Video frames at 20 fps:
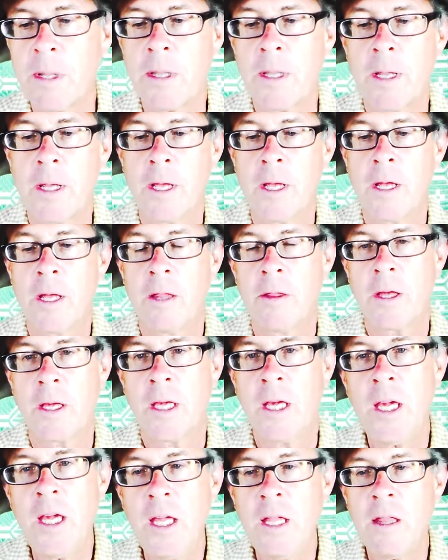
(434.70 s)
But the
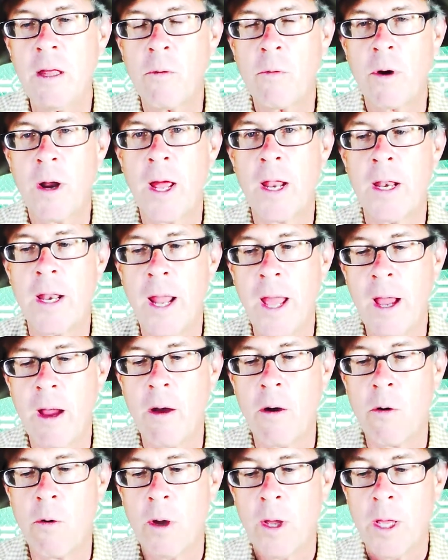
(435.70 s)
key that we're at
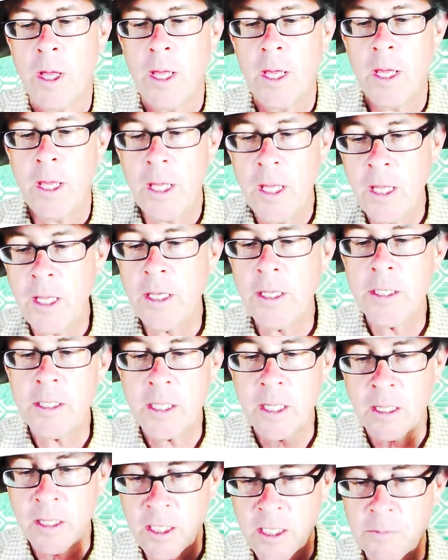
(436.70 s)
now
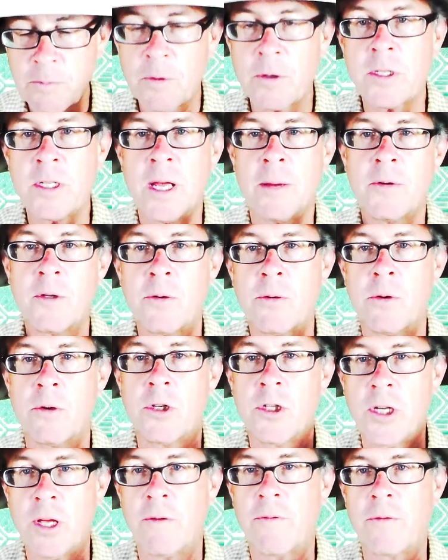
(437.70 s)
is this
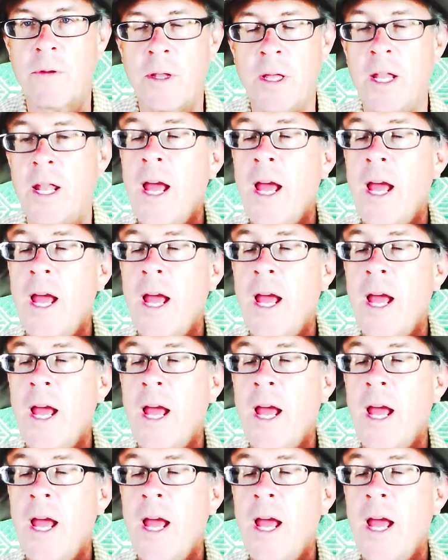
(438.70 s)
perceptual shift.